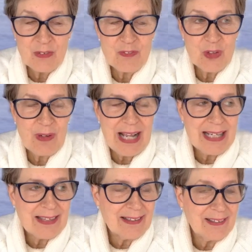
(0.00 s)
if you're
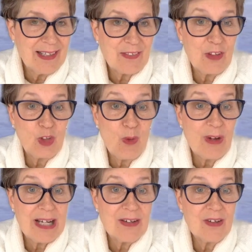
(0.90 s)
anything like the
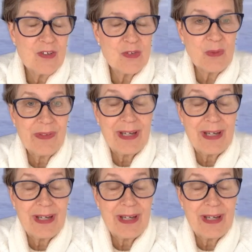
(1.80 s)
lawyers or the